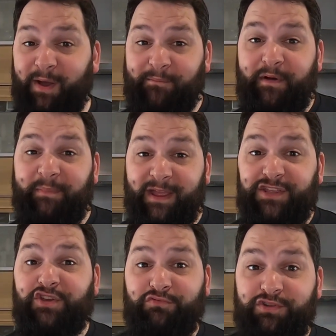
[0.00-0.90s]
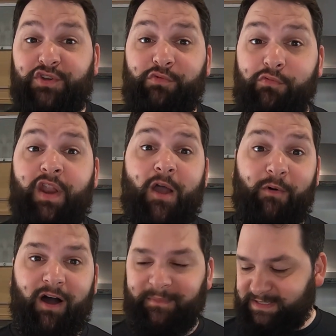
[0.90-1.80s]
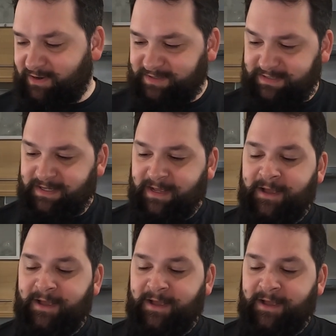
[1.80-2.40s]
Burnt Mill beer, you will know why I'm excited.